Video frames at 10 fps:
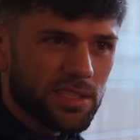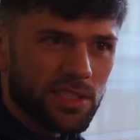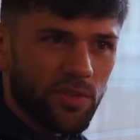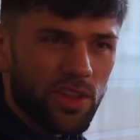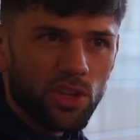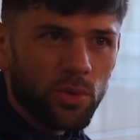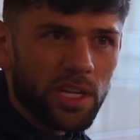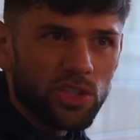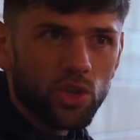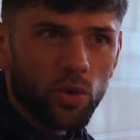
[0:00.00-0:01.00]
stuff they're
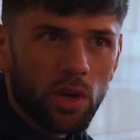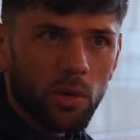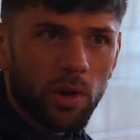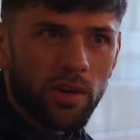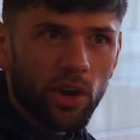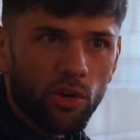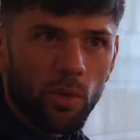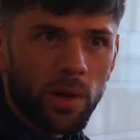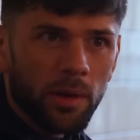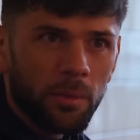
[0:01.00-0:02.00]
doing in school and whatever
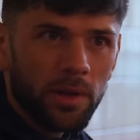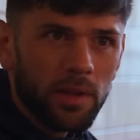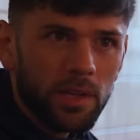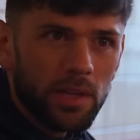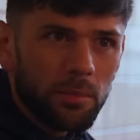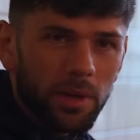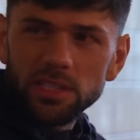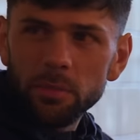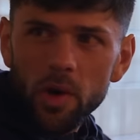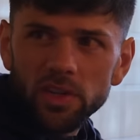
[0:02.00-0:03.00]
growing up
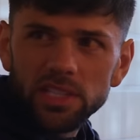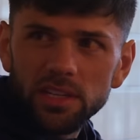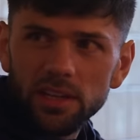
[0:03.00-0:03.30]
because of boxing.